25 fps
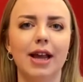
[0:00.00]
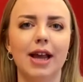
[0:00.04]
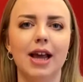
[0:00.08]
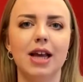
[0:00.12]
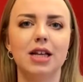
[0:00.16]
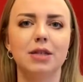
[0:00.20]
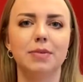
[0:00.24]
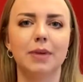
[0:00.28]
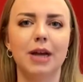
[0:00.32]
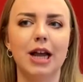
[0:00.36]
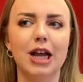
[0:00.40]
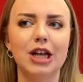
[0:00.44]

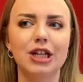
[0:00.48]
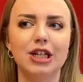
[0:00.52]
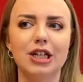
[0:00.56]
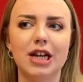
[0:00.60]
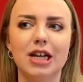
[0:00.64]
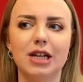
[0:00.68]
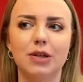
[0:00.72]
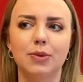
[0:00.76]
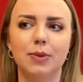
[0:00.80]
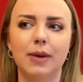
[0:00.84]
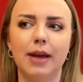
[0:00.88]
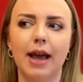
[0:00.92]
As
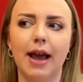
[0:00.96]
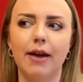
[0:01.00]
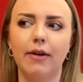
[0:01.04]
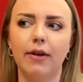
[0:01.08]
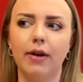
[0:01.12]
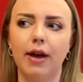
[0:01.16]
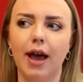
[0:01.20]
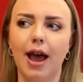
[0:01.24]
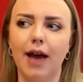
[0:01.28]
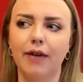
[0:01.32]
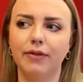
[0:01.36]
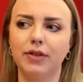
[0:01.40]
percussionists, we
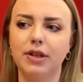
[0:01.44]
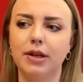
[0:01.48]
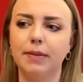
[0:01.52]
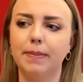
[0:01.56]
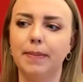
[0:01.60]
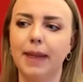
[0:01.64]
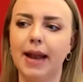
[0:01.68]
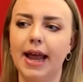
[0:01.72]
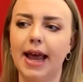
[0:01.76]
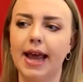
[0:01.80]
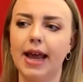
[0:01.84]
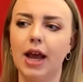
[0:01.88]
have to
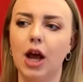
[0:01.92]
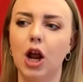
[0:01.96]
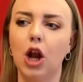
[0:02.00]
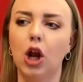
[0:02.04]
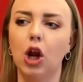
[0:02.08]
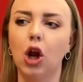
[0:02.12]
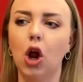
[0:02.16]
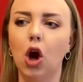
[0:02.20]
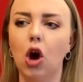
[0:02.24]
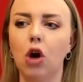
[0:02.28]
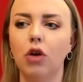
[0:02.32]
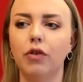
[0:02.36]
play a
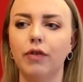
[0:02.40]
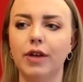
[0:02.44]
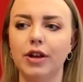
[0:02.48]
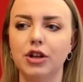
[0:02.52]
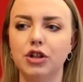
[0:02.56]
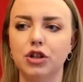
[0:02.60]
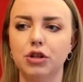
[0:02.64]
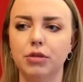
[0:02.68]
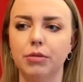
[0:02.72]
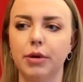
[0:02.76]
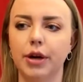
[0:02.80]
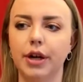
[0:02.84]
lot of
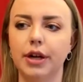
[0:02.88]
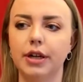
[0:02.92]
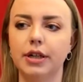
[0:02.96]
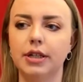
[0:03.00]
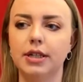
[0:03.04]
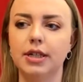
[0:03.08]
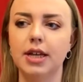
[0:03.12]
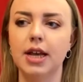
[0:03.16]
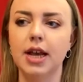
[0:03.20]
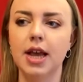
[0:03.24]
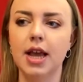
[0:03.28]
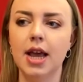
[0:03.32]

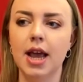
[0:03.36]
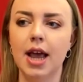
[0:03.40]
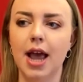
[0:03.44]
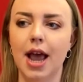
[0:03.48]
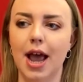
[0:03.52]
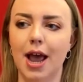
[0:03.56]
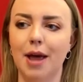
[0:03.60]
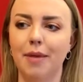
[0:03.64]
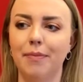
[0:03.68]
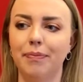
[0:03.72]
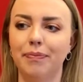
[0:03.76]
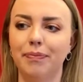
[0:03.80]
instruments
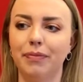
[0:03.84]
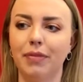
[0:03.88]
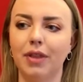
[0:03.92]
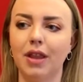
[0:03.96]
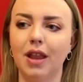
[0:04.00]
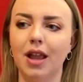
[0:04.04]
and